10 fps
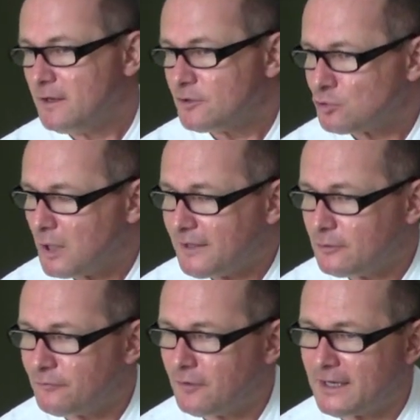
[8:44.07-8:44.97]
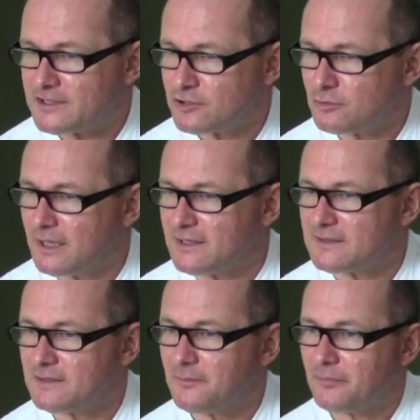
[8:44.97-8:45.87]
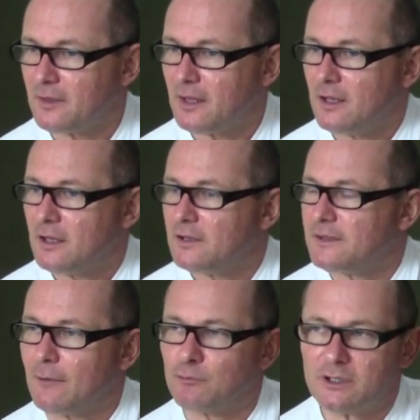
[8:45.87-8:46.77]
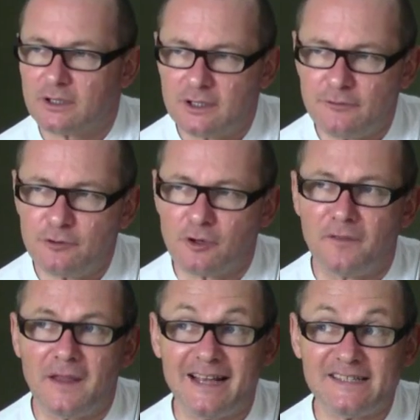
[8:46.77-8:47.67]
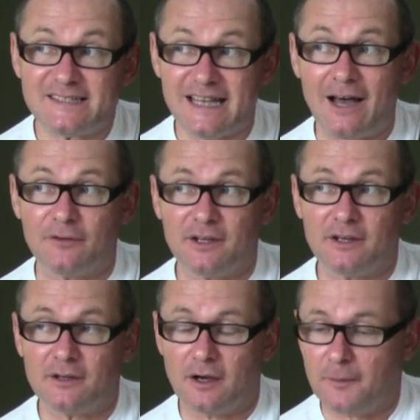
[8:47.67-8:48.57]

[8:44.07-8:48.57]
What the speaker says: try to find strings that will give you a nice sounding